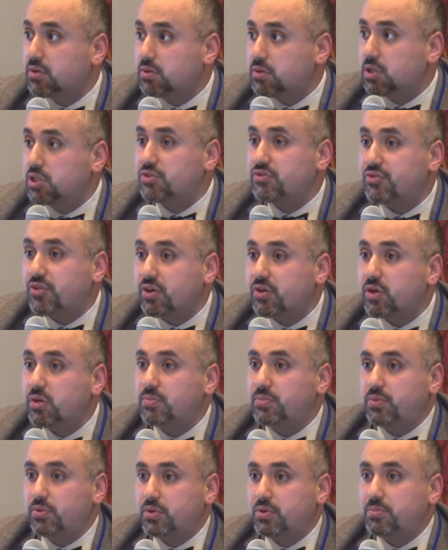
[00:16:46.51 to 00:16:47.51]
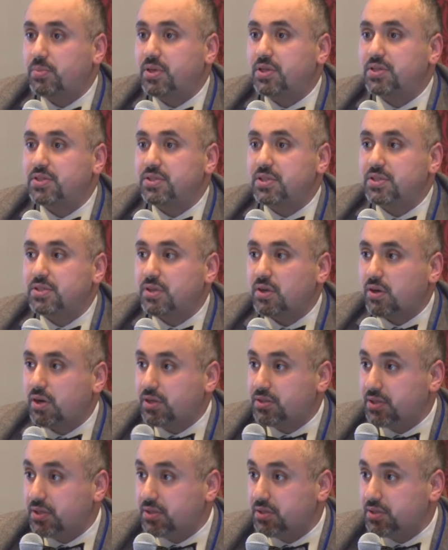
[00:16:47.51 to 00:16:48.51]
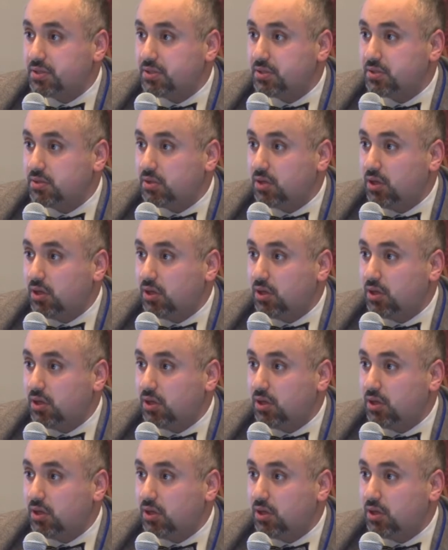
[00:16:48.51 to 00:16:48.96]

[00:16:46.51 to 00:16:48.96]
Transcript: It's very important because it's our identity,